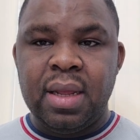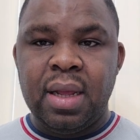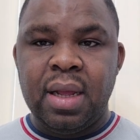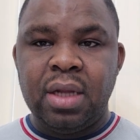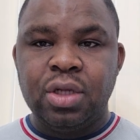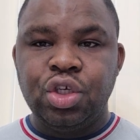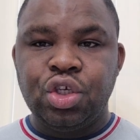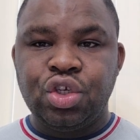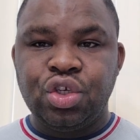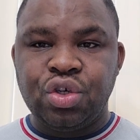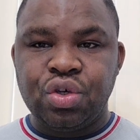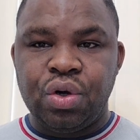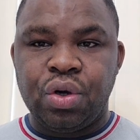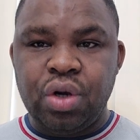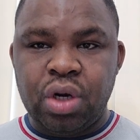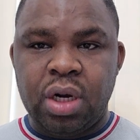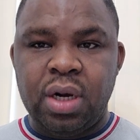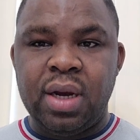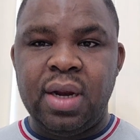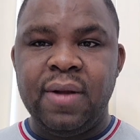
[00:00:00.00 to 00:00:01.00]

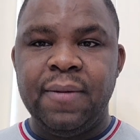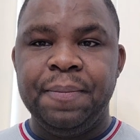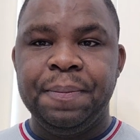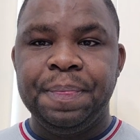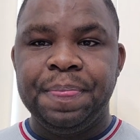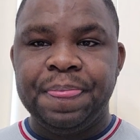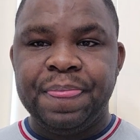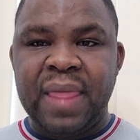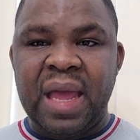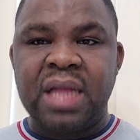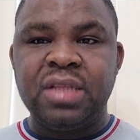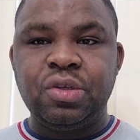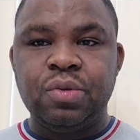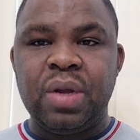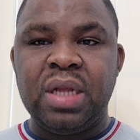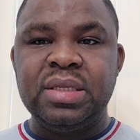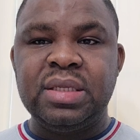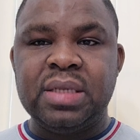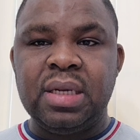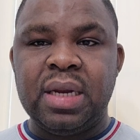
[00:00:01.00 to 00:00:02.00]
sure that's
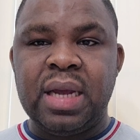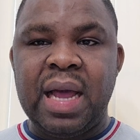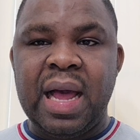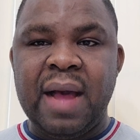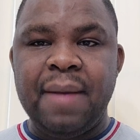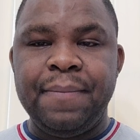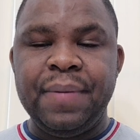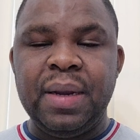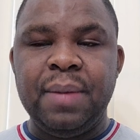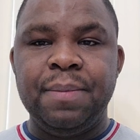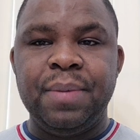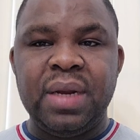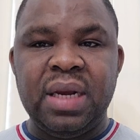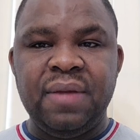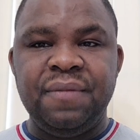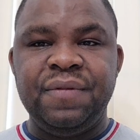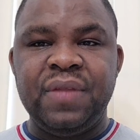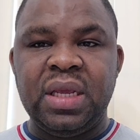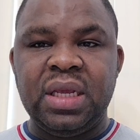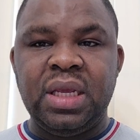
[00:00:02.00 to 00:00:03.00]
what's going to happen. But
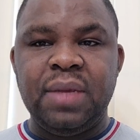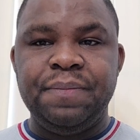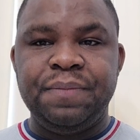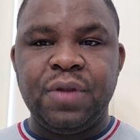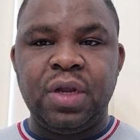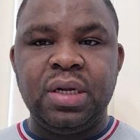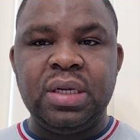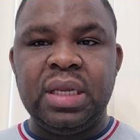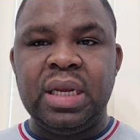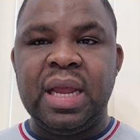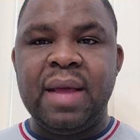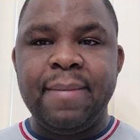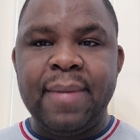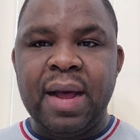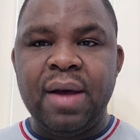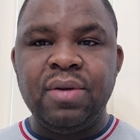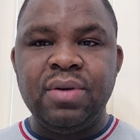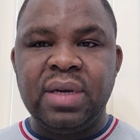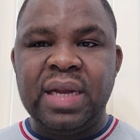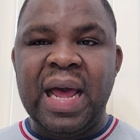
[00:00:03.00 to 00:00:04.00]
if they keep talking
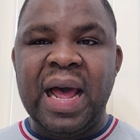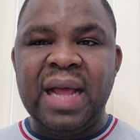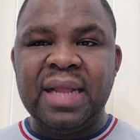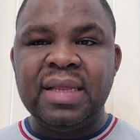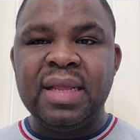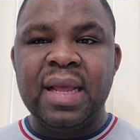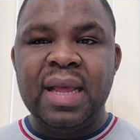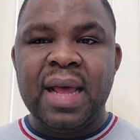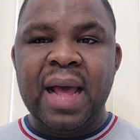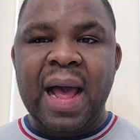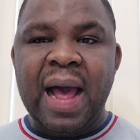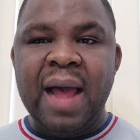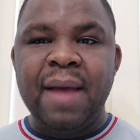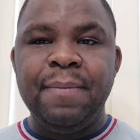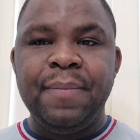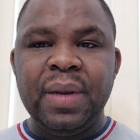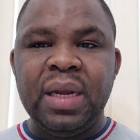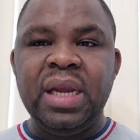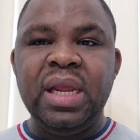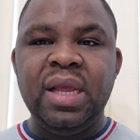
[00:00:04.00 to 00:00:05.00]
about that, I
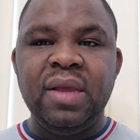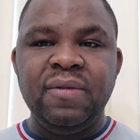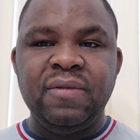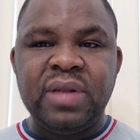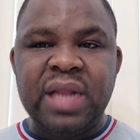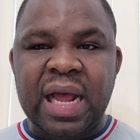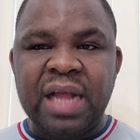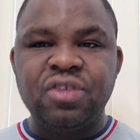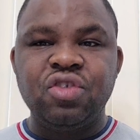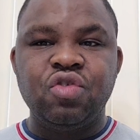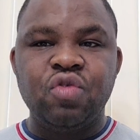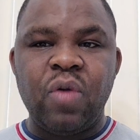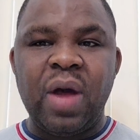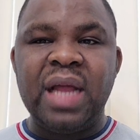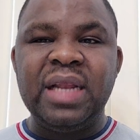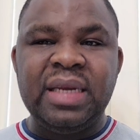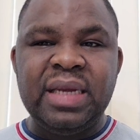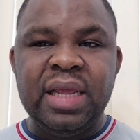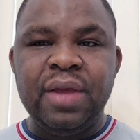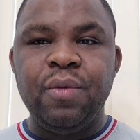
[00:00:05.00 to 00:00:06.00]
believe that's
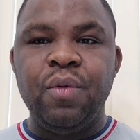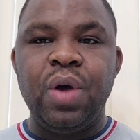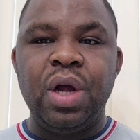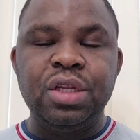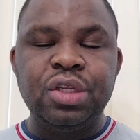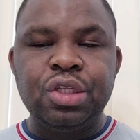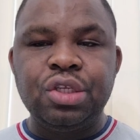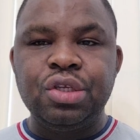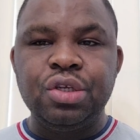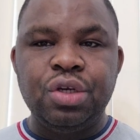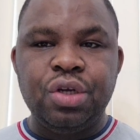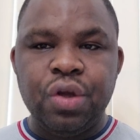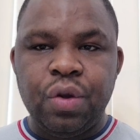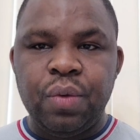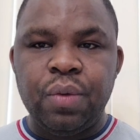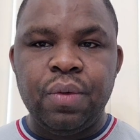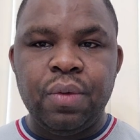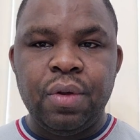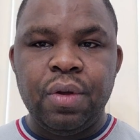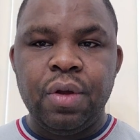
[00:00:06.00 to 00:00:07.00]
what they want to
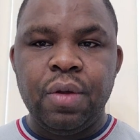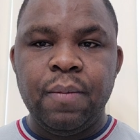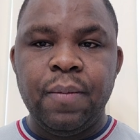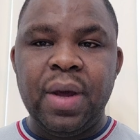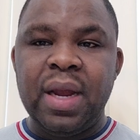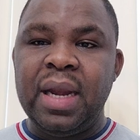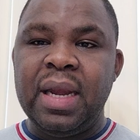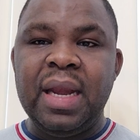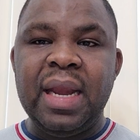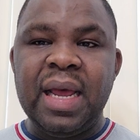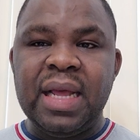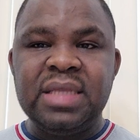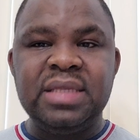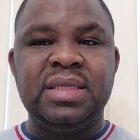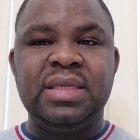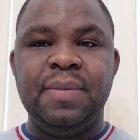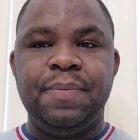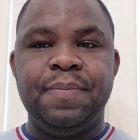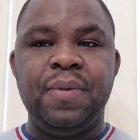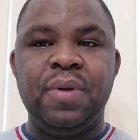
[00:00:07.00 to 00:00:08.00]
do. But
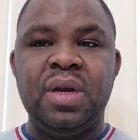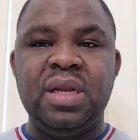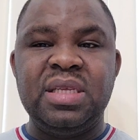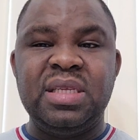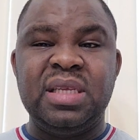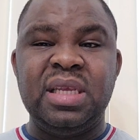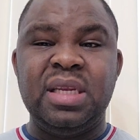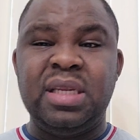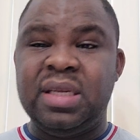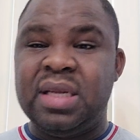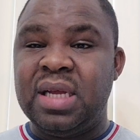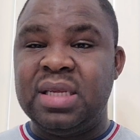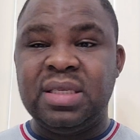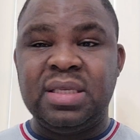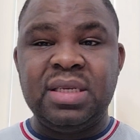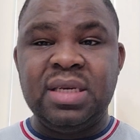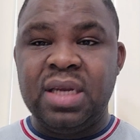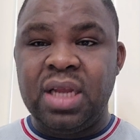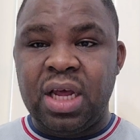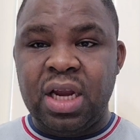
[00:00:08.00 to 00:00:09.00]
Nancy Pelosi
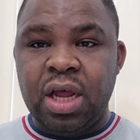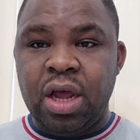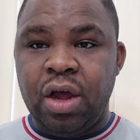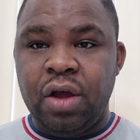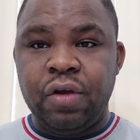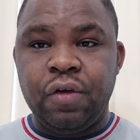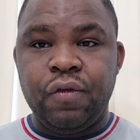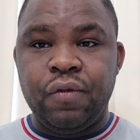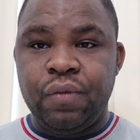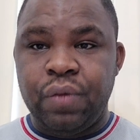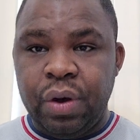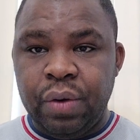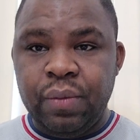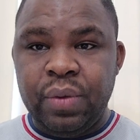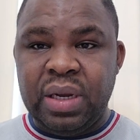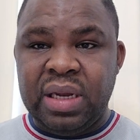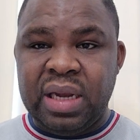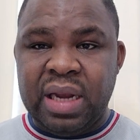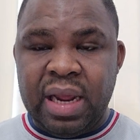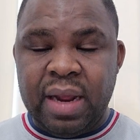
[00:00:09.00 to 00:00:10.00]
does not agree
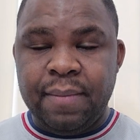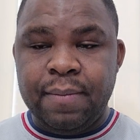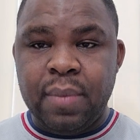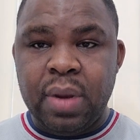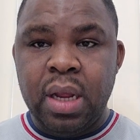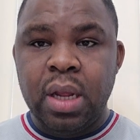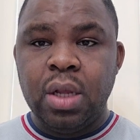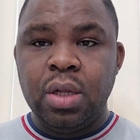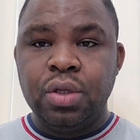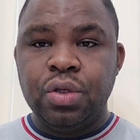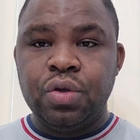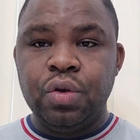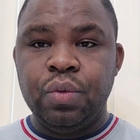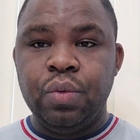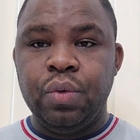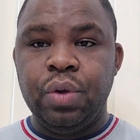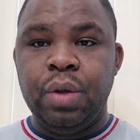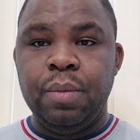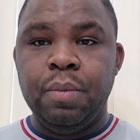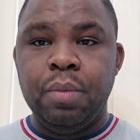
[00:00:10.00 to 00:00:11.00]
with them to
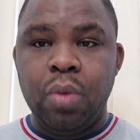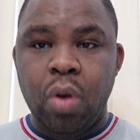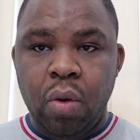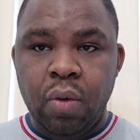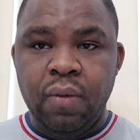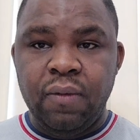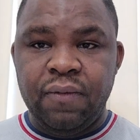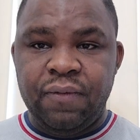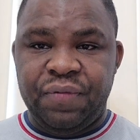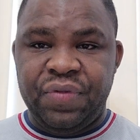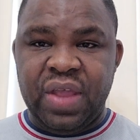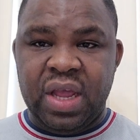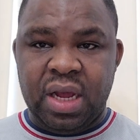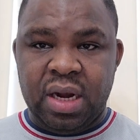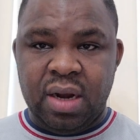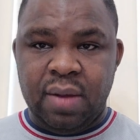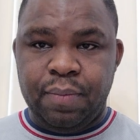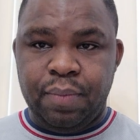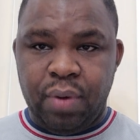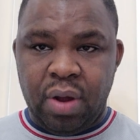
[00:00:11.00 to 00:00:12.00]
remove the
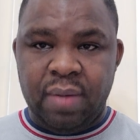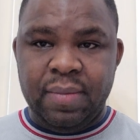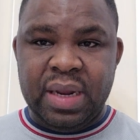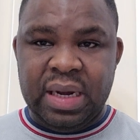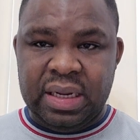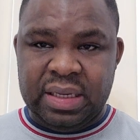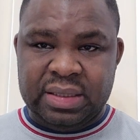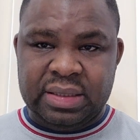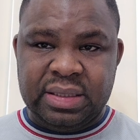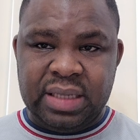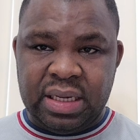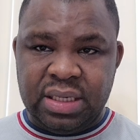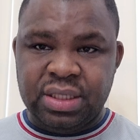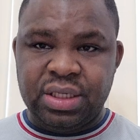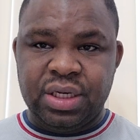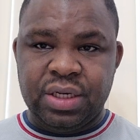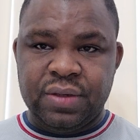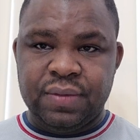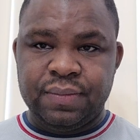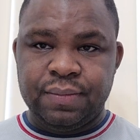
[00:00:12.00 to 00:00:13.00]
unemployment extension.